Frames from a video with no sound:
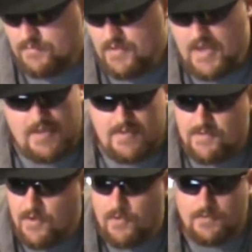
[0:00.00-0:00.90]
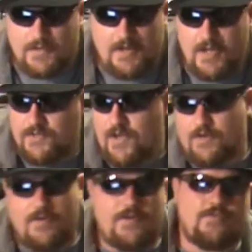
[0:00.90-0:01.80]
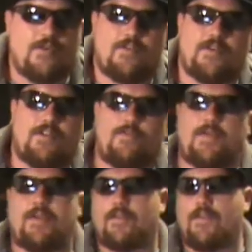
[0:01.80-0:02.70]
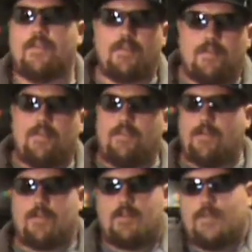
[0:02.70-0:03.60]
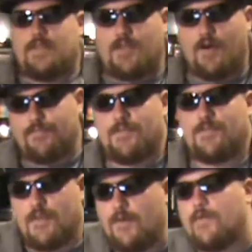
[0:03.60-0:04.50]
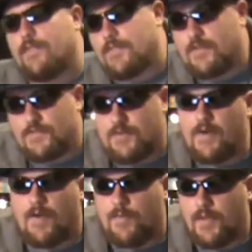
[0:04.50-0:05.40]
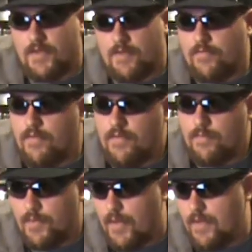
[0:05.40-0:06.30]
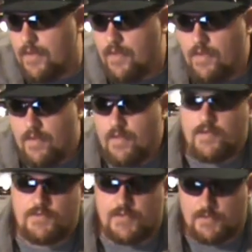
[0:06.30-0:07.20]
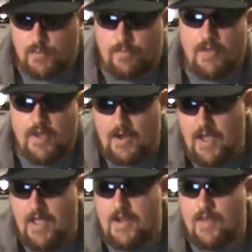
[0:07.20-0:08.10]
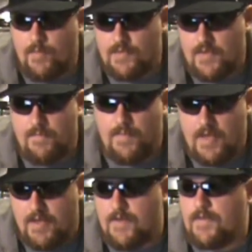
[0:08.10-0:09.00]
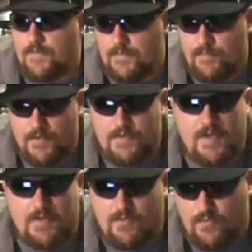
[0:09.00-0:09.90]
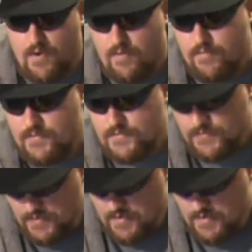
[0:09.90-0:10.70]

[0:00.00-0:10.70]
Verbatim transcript: Andy Dalton and AJ Green, yo, they're going to be tough to deal with this year, I believe. But since we're playing at M&T Bank, I'm going to take the Ravens.